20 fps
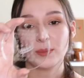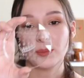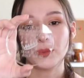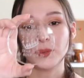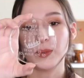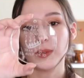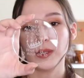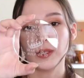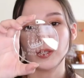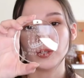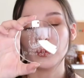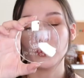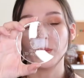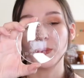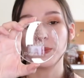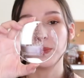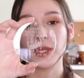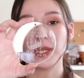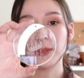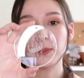probably you
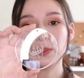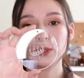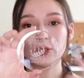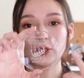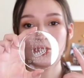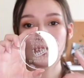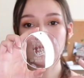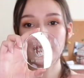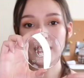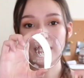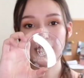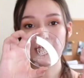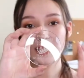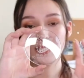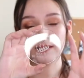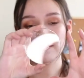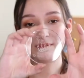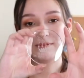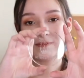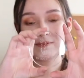won't be able to
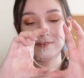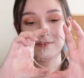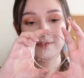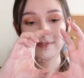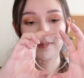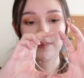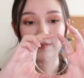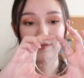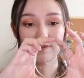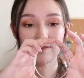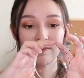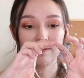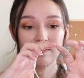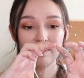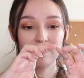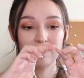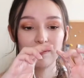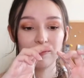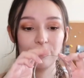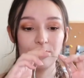see
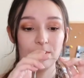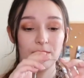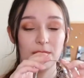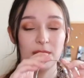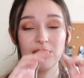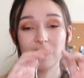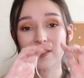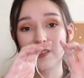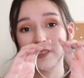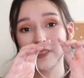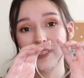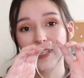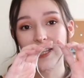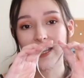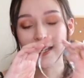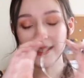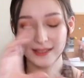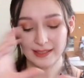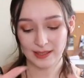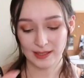because it's
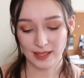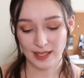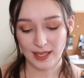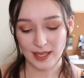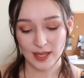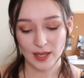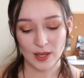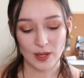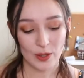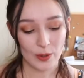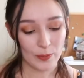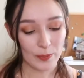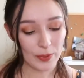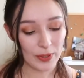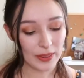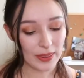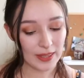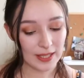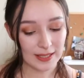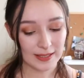glass
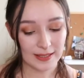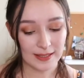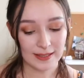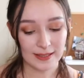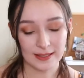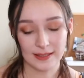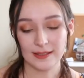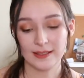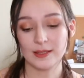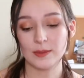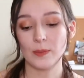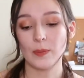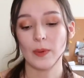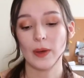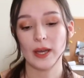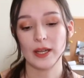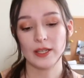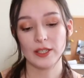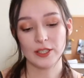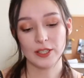but this is
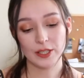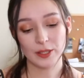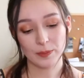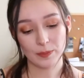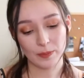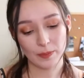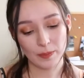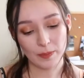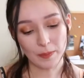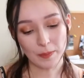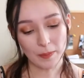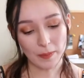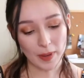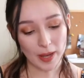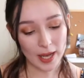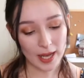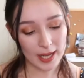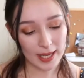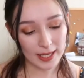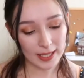inspired
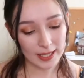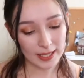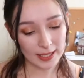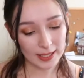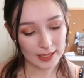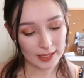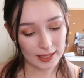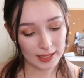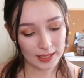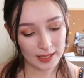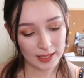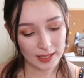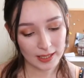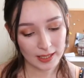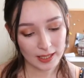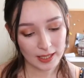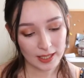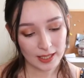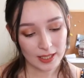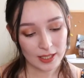by
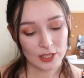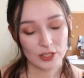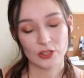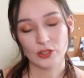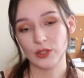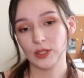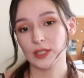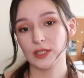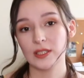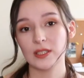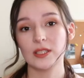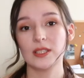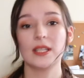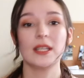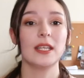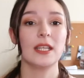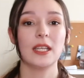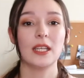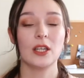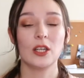so this is
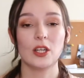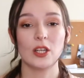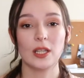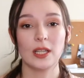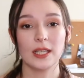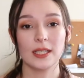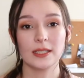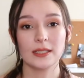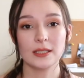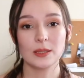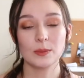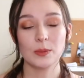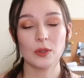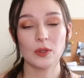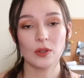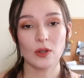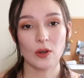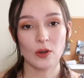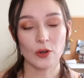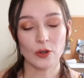the
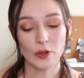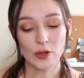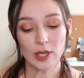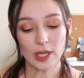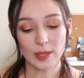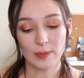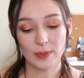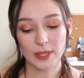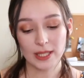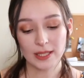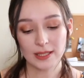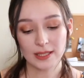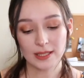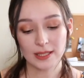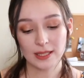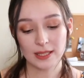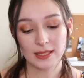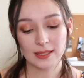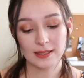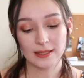collectible ornament
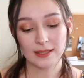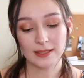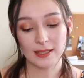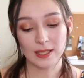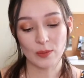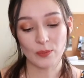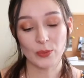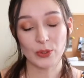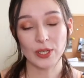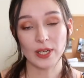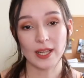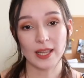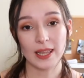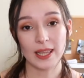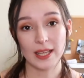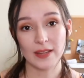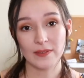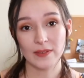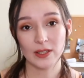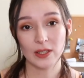this is number
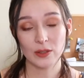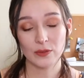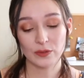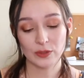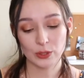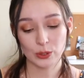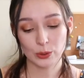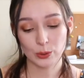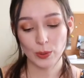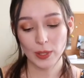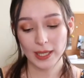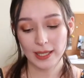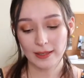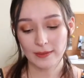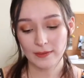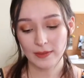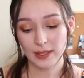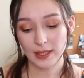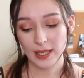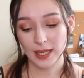11 of 12